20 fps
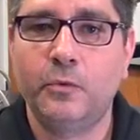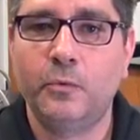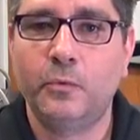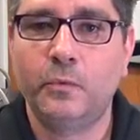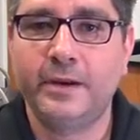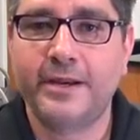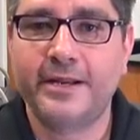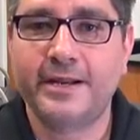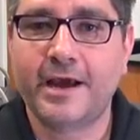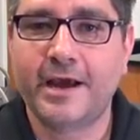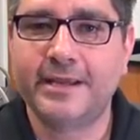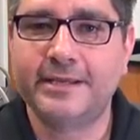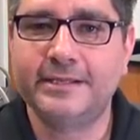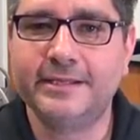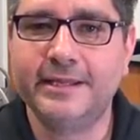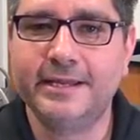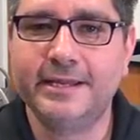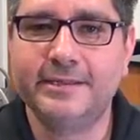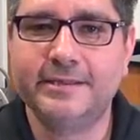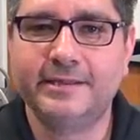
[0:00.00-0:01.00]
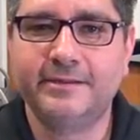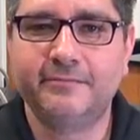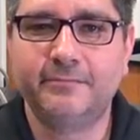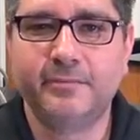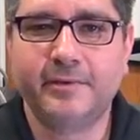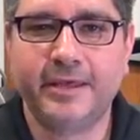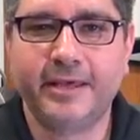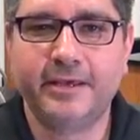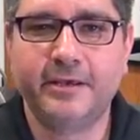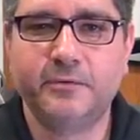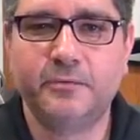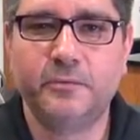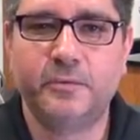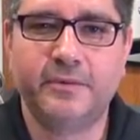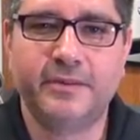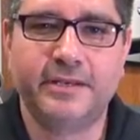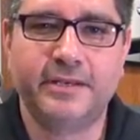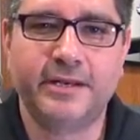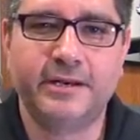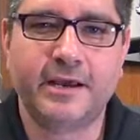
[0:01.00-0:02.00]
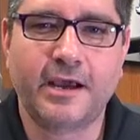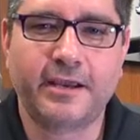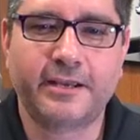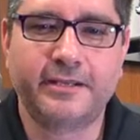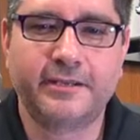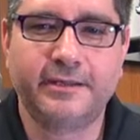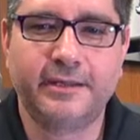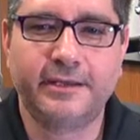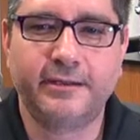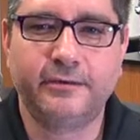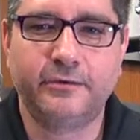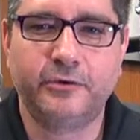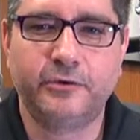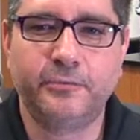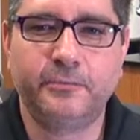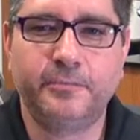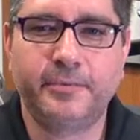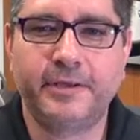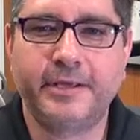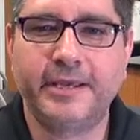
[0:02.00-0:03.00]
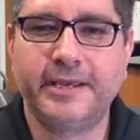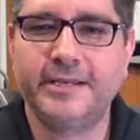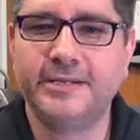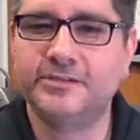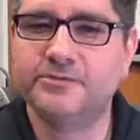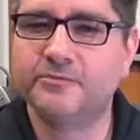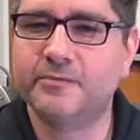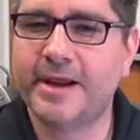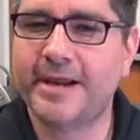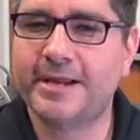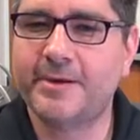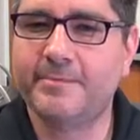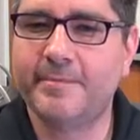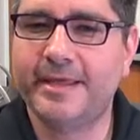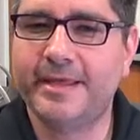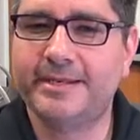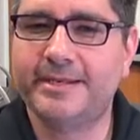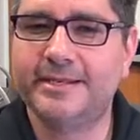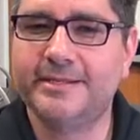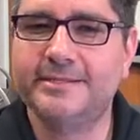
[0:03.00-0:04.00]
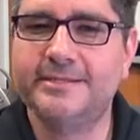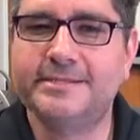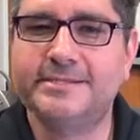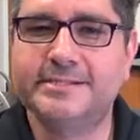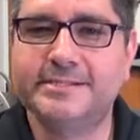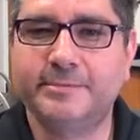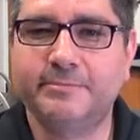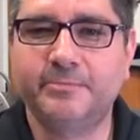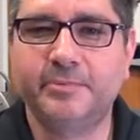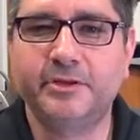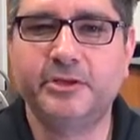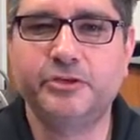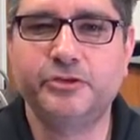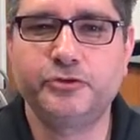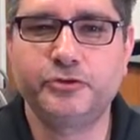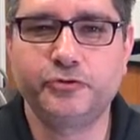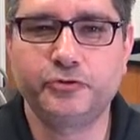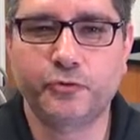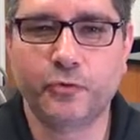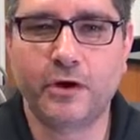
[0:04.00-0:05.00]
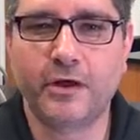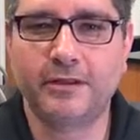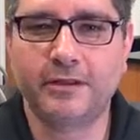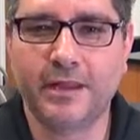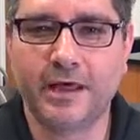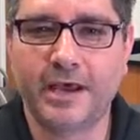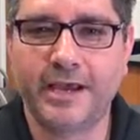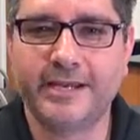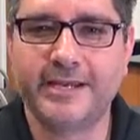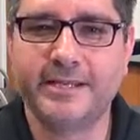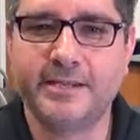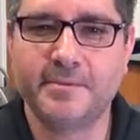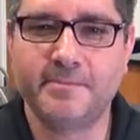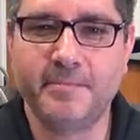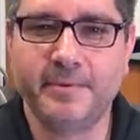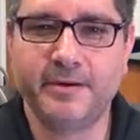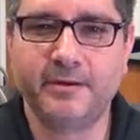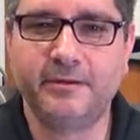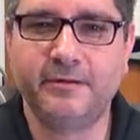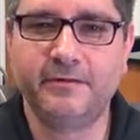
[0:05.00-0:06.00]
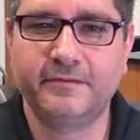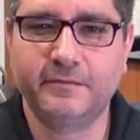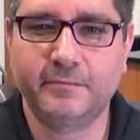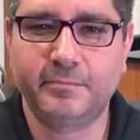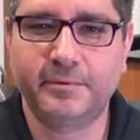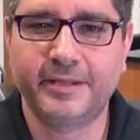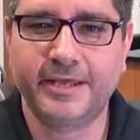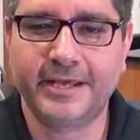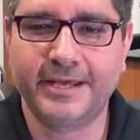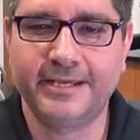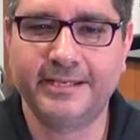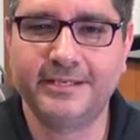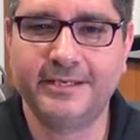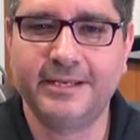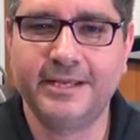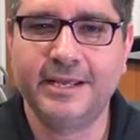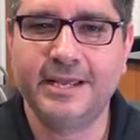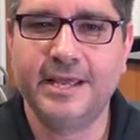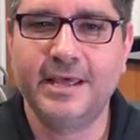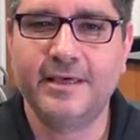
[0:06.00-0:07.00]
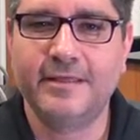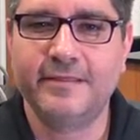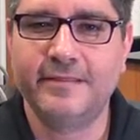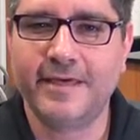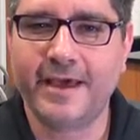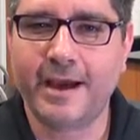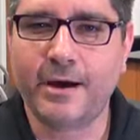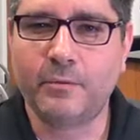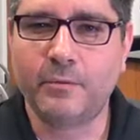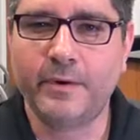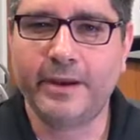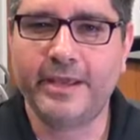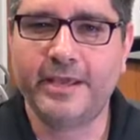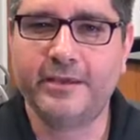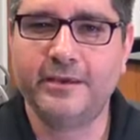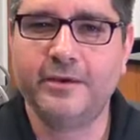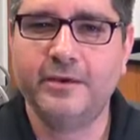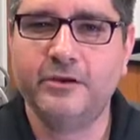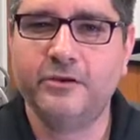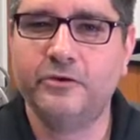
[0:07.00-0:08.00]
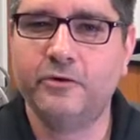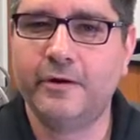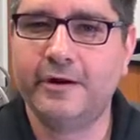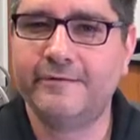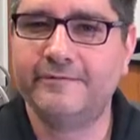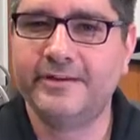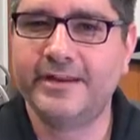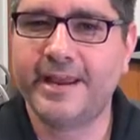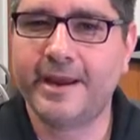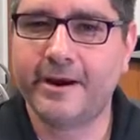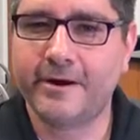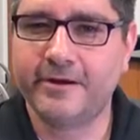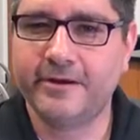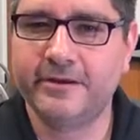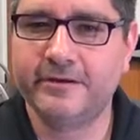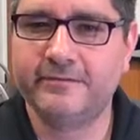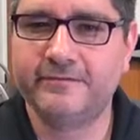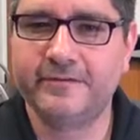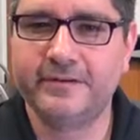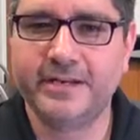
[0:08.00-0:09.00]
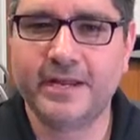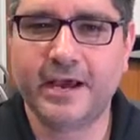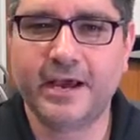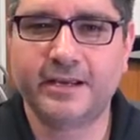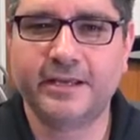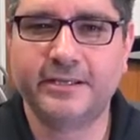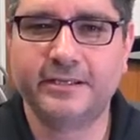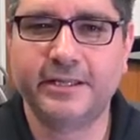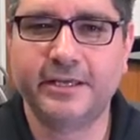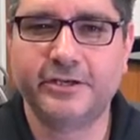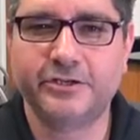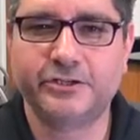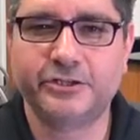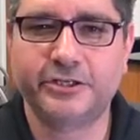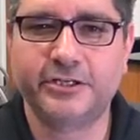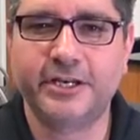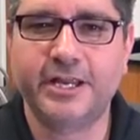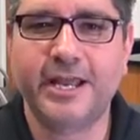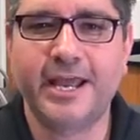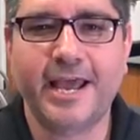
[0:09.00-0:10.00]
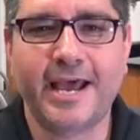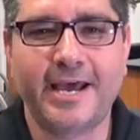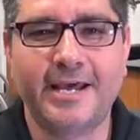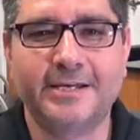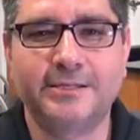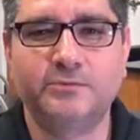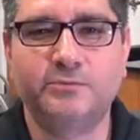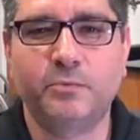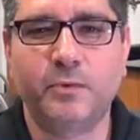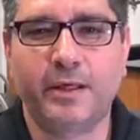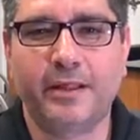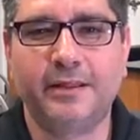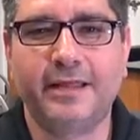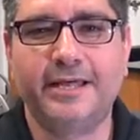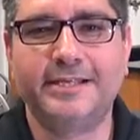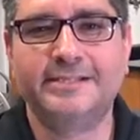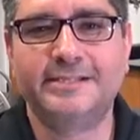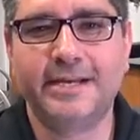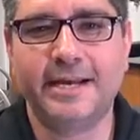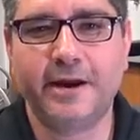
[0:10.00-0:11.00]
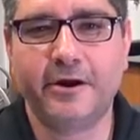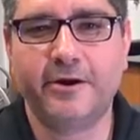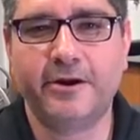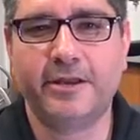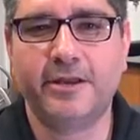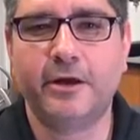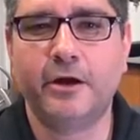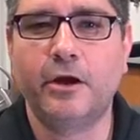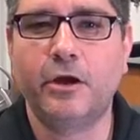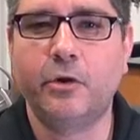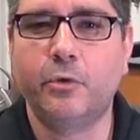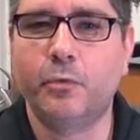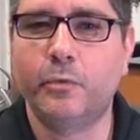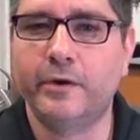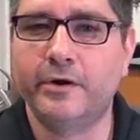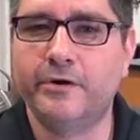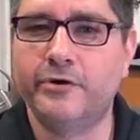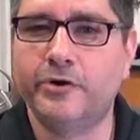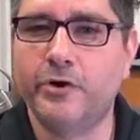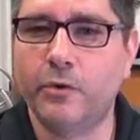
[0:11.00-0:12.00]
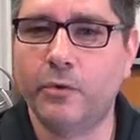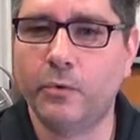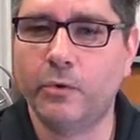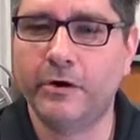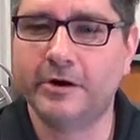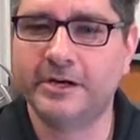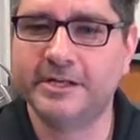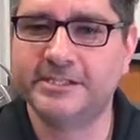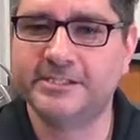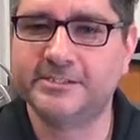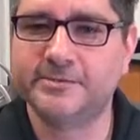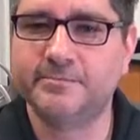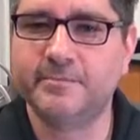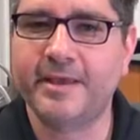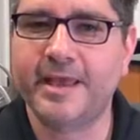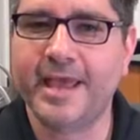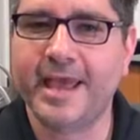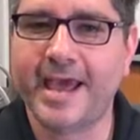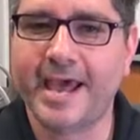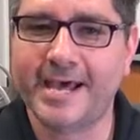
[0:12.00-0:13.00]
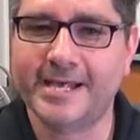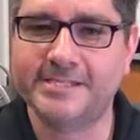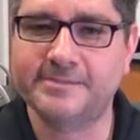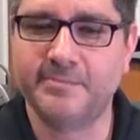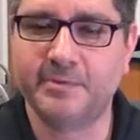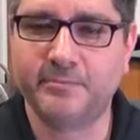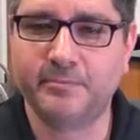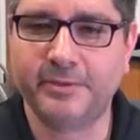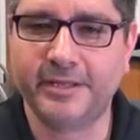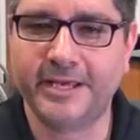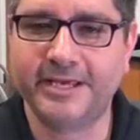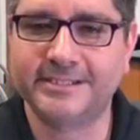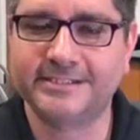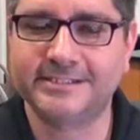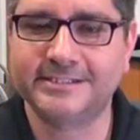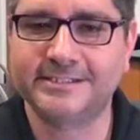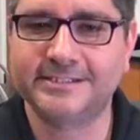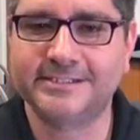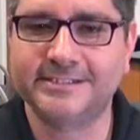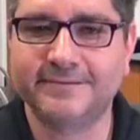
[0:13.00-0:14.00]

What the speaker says: When inoculating this plate with an inoculating loop, it is recommended to simply draw a line in the middle of the plate. That way, you have an area of inoculation as well as an area where no organism has been placed.